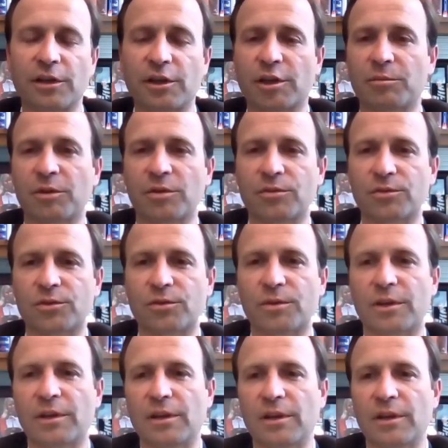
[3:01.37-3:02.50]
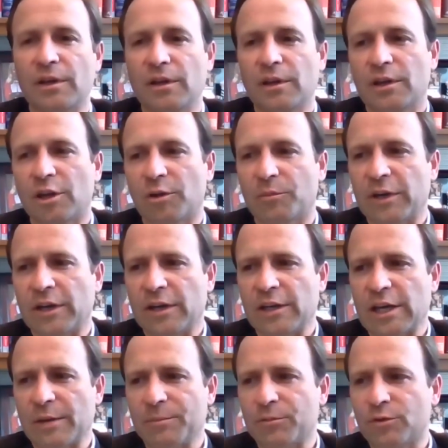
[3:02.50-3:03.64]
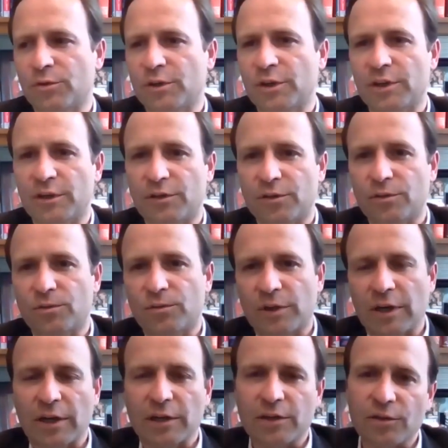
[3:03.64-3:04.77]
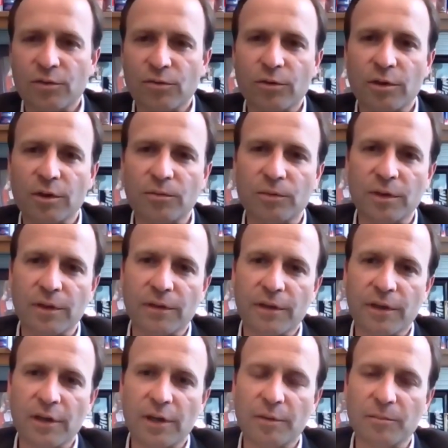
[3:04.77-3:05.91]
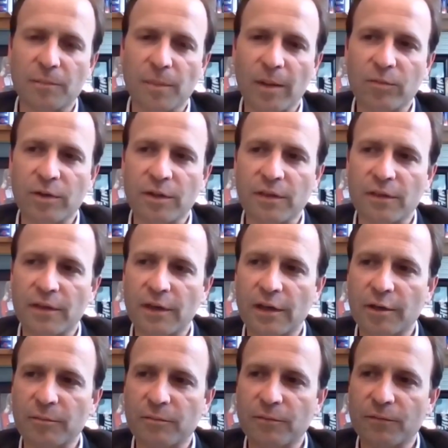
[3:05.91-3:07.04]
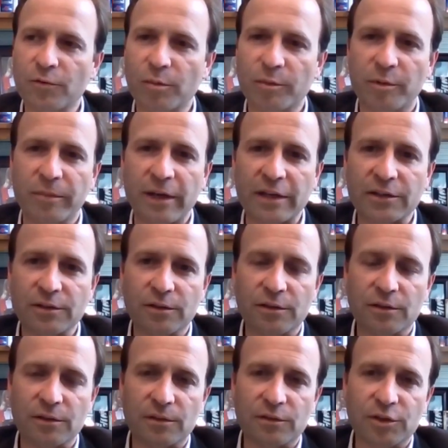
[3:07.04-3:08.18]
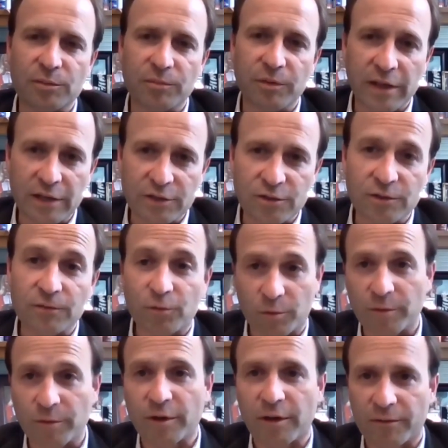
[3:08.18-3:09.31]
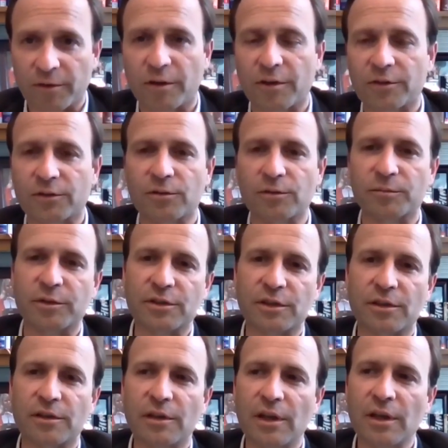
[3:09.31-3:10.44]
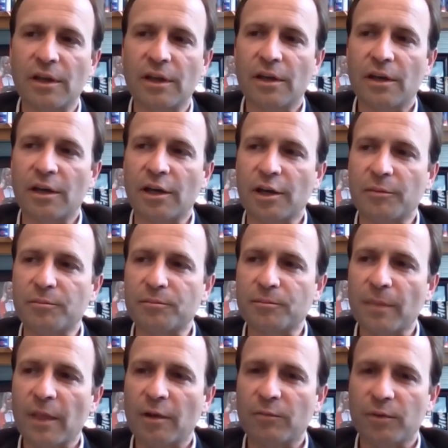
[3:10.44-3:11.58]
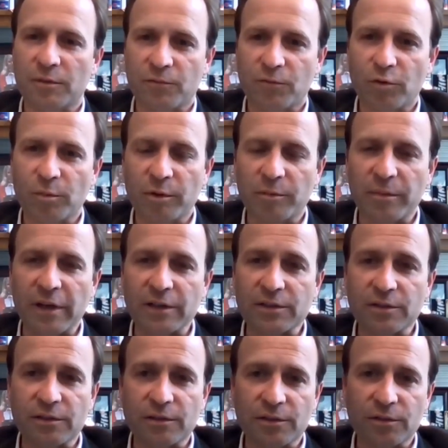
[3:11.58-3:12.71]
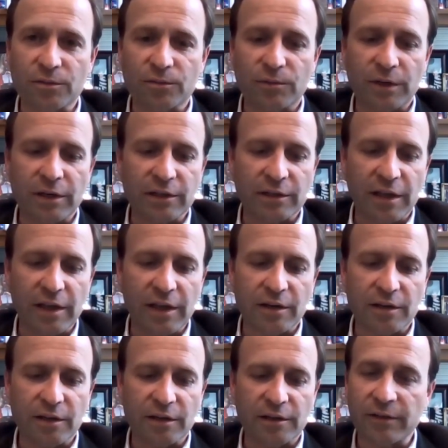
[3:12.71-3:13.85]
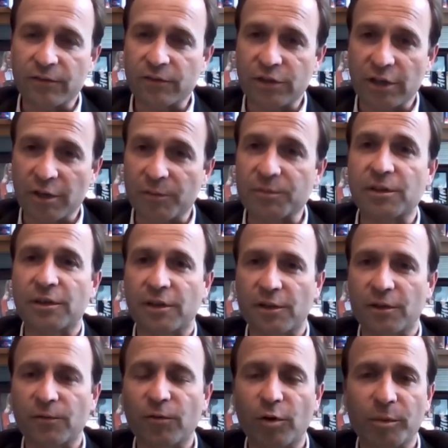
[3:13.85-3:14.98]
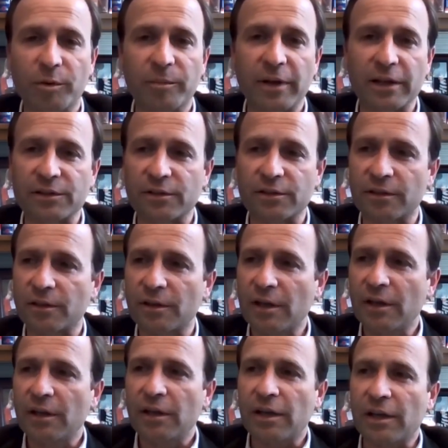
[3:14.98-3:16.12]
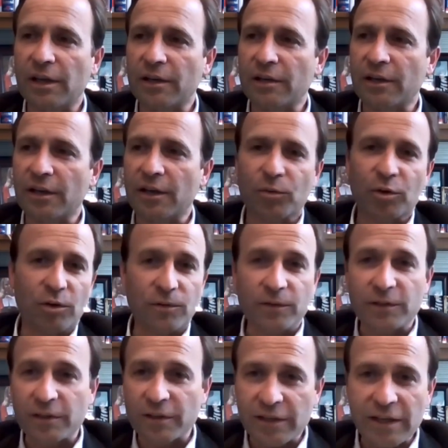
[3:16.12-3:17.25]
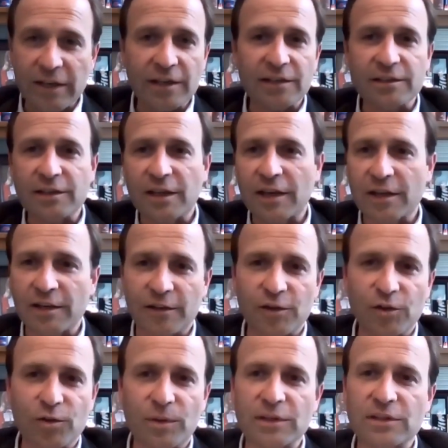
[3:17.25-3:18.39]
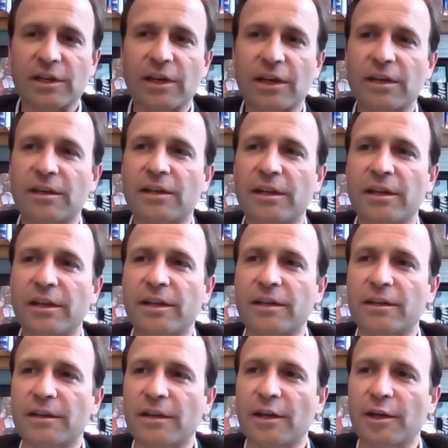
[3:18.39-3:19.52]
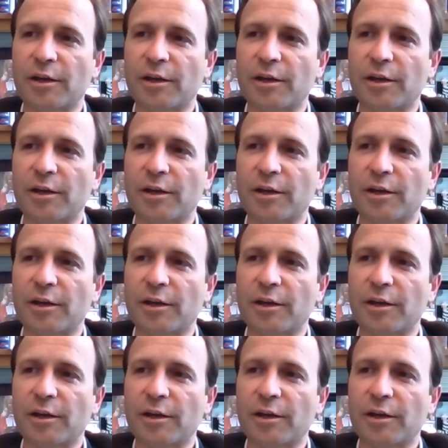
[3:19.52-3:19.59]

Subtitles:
get up close to it. I had the opportunity to tour it with former Ambassador Jim Blanchard, former governor also of Michigan, but former ambassador to Canada, and David Jacobson, another former ambassador. And went over to the Canadian side and the US side, and